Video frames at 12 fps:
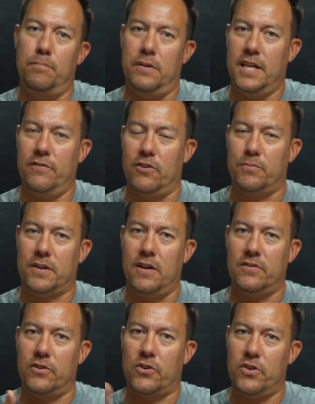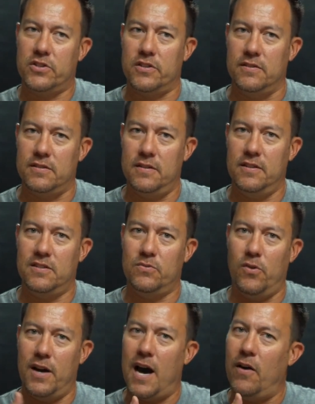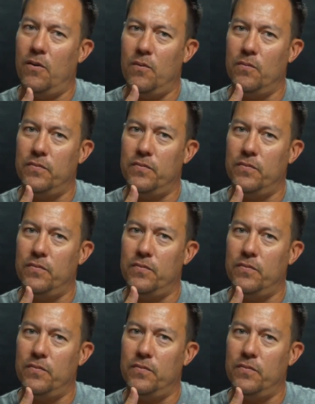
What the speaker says: believers, because they're Christians, and this is how